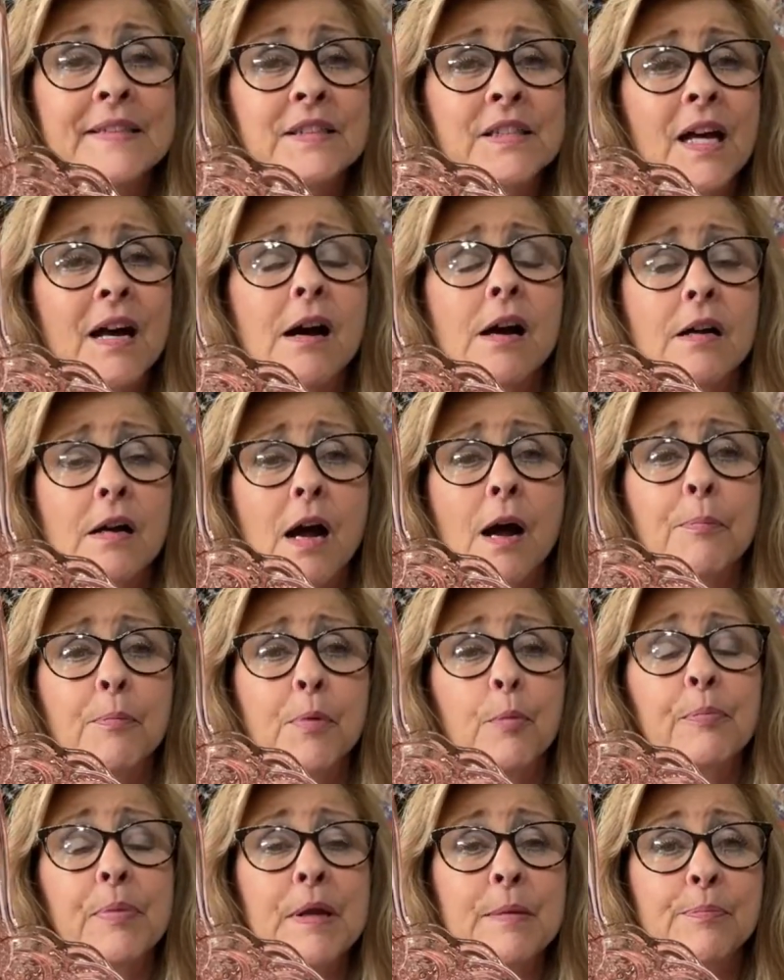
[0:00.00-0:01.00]
saw a
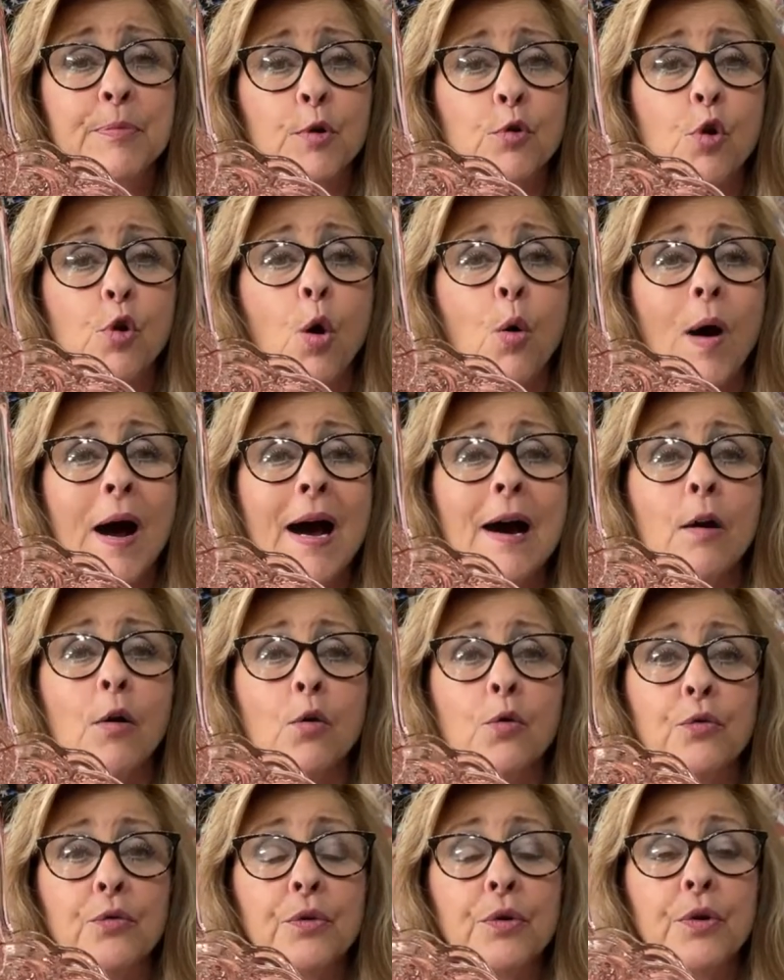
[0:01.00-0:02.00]
couple people go
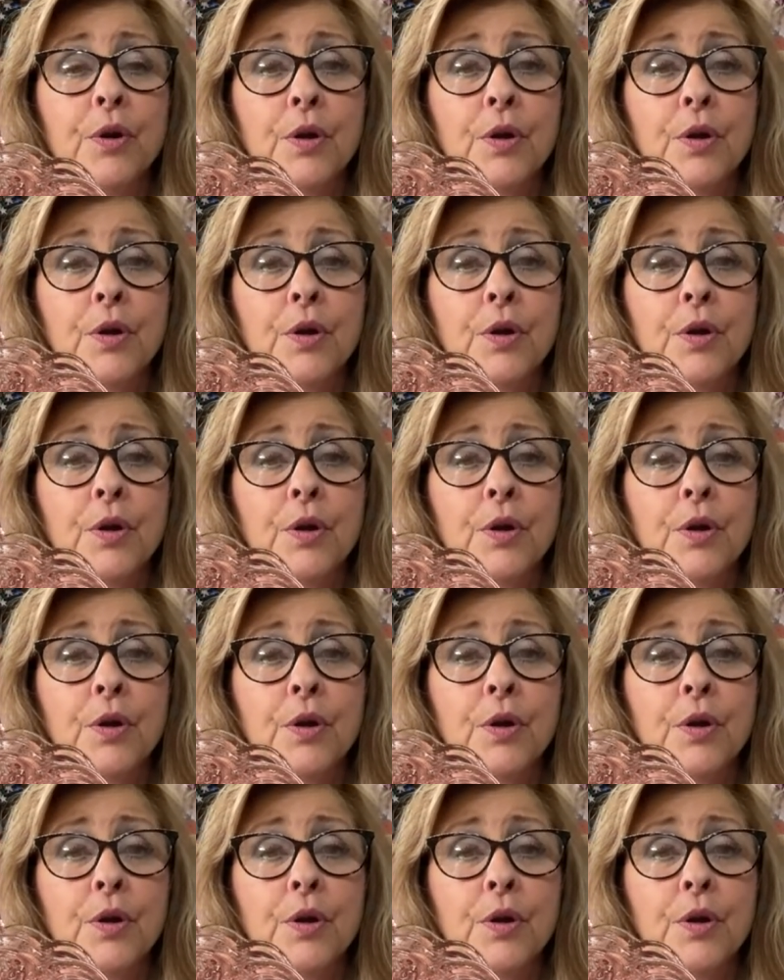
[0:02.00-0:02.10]
out